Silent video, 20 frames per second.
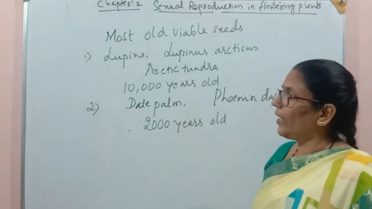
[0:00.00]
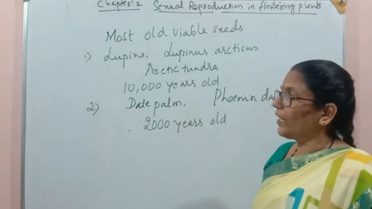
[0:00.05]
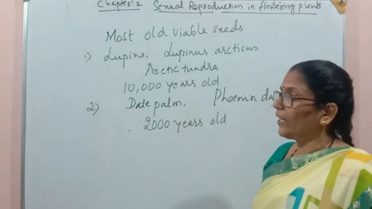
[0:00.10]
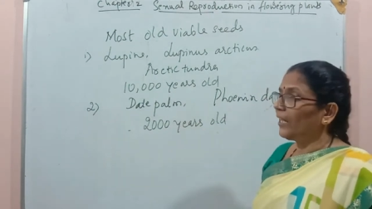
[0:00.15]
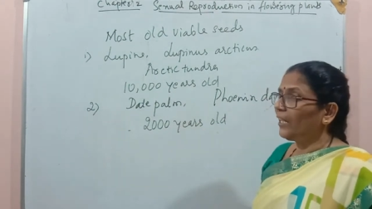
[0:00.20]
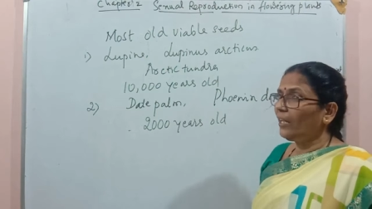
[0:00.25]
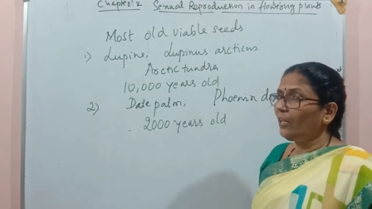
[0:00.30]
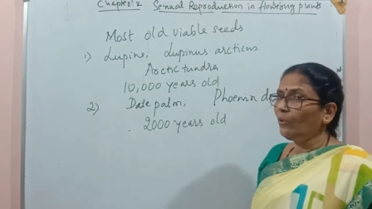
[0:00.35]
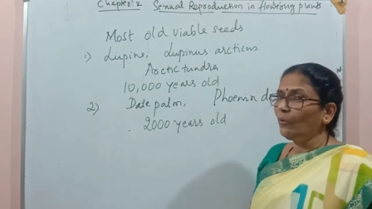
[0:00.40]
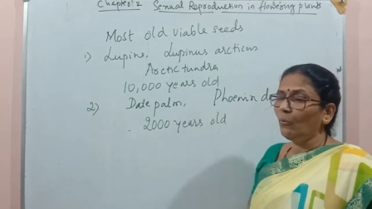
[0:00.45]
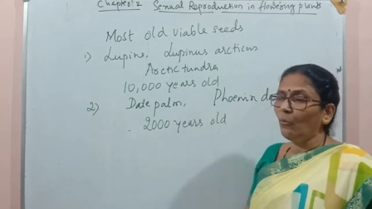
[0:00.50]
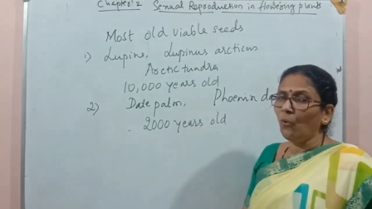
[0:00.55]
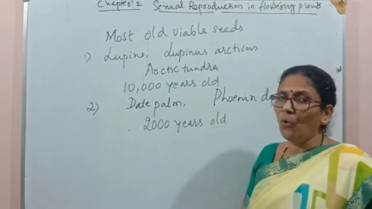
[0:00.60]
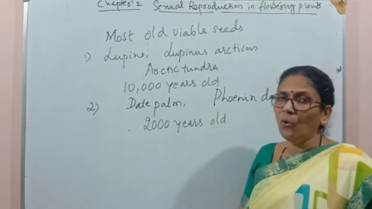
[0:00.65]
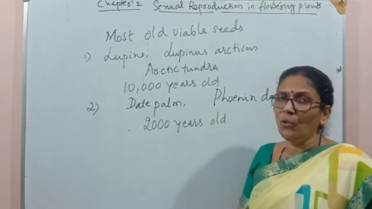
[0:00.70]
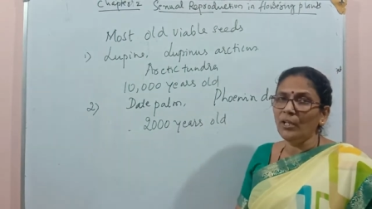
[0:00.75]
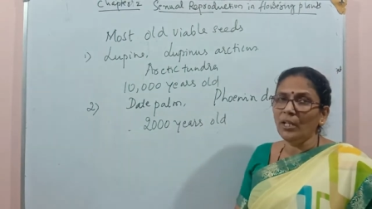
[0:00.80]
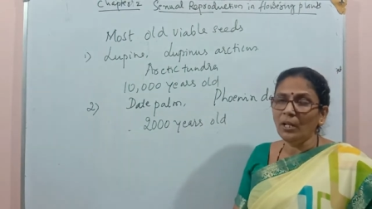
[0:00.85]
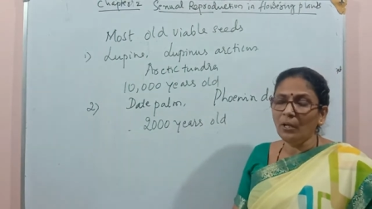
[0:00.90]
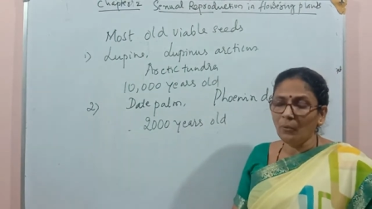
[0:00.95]
very
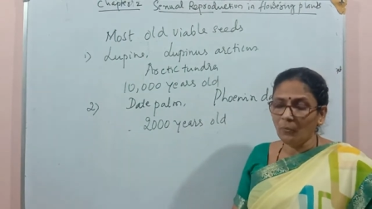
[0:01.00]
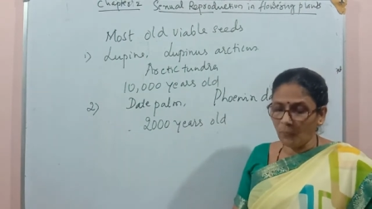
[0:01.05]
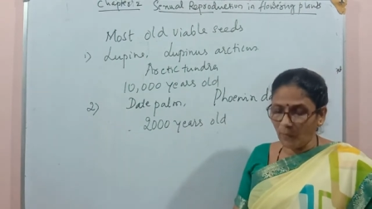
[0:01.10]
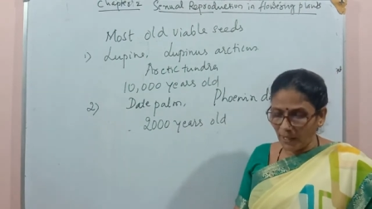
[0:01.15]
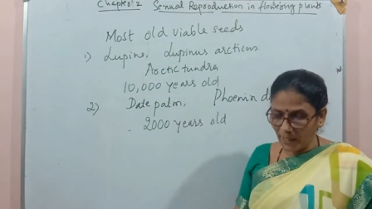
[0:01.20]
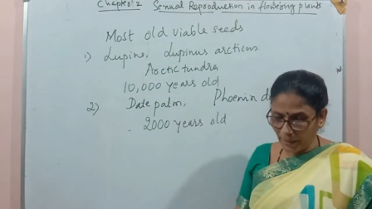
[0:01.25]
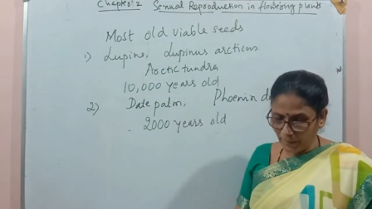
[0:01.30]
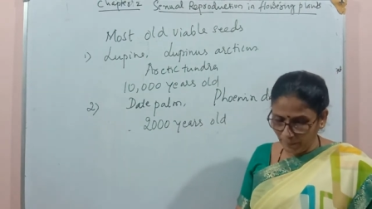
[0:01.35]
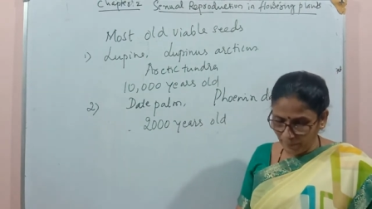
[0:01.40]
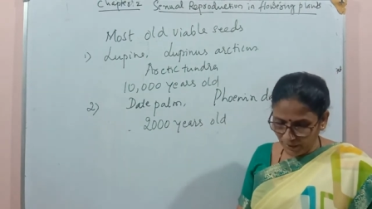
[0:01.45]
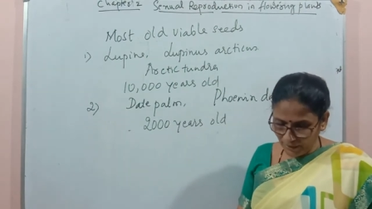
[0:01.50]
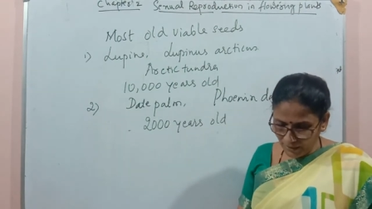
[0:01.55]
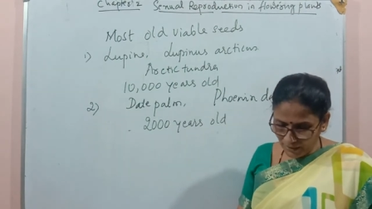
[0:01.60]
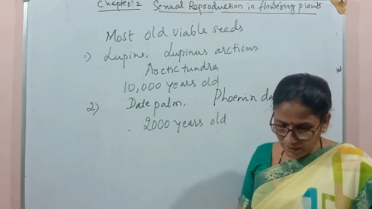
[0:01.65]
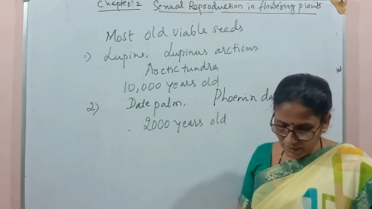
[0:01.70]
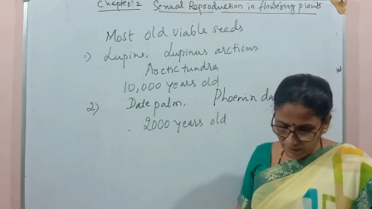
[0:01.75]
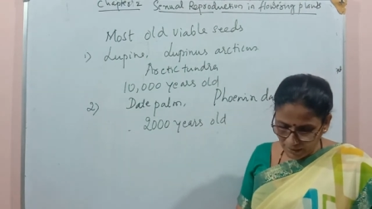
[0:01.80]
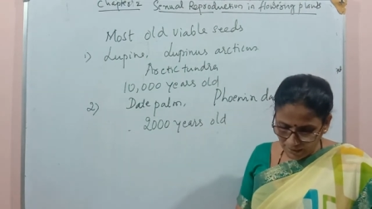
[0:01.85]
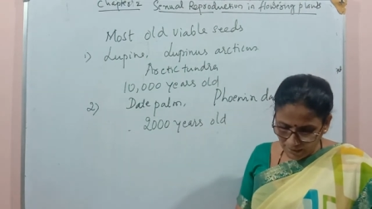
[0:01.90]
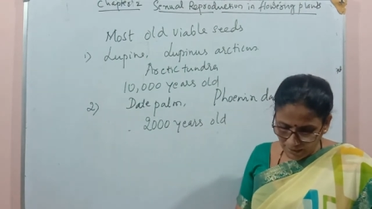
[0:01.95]
old
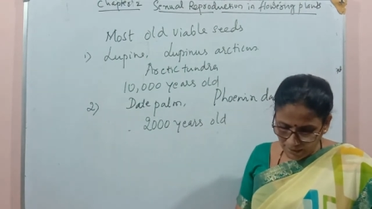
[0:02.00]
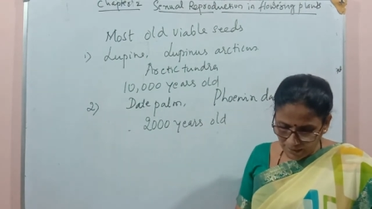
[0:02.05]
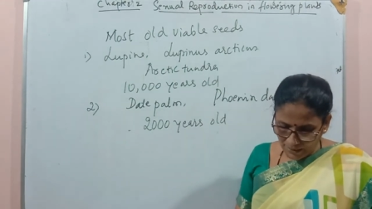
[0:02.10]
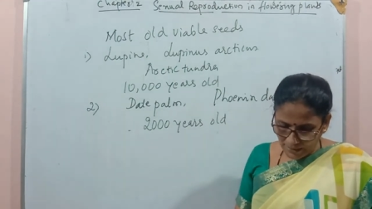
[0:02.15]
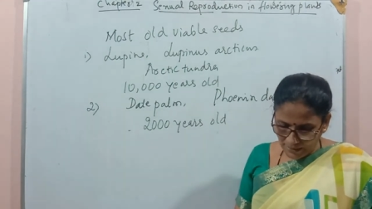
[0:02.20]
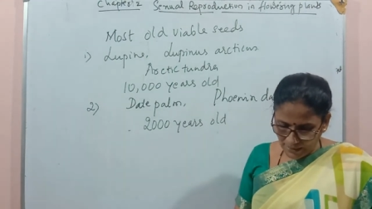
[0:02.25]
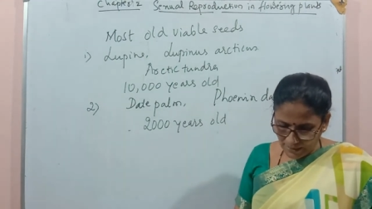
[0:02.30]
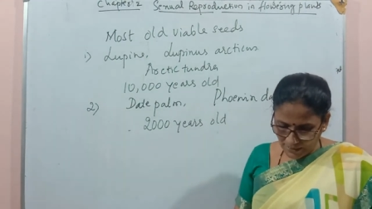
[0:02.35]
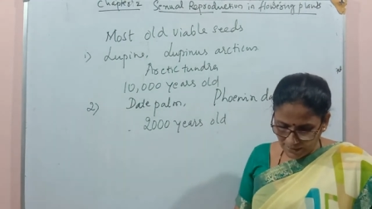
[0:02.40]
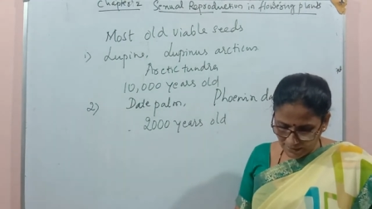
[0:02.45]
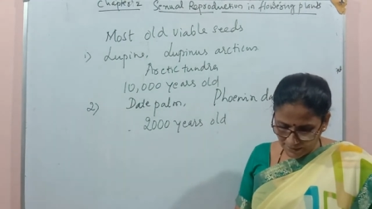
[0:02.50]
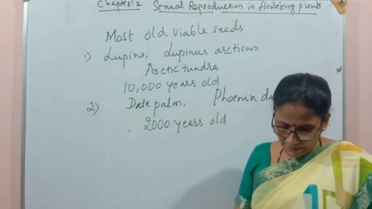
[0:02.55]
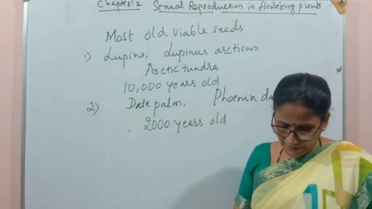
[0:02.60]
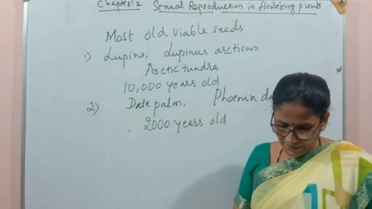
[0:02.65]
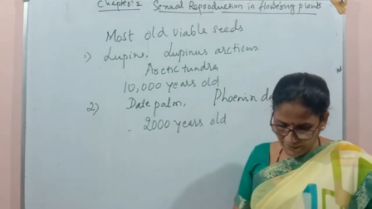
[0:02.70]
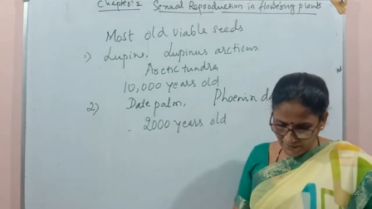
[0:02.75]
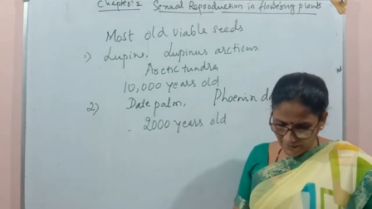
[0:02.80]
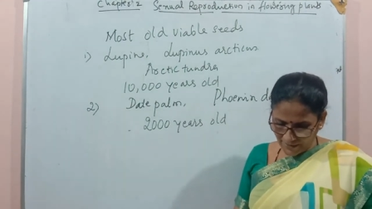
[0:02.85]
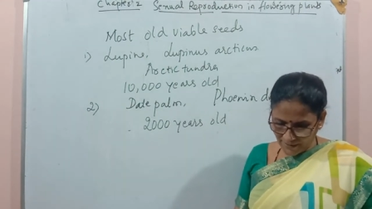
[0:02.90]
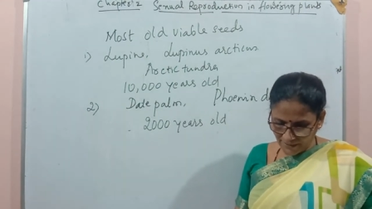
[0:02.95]
viable
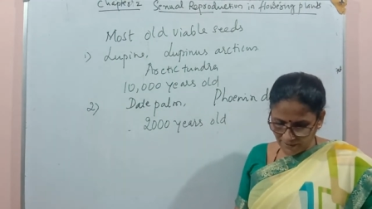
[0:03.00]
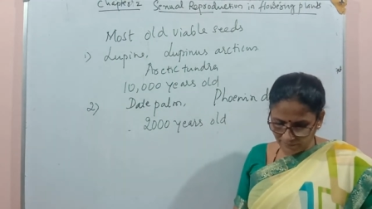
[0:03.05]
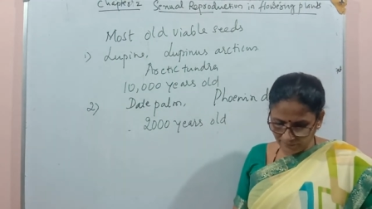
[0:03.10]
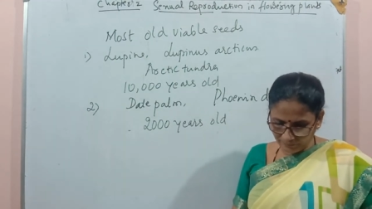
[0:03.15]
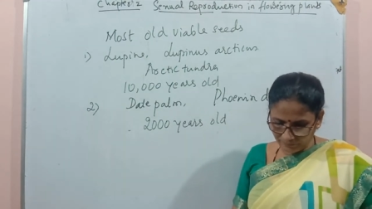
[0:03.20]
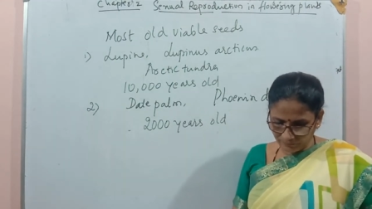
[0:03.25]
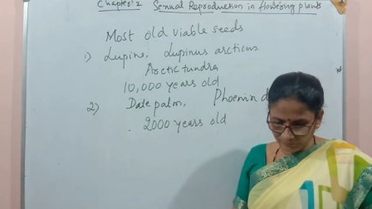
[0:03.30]
seeds.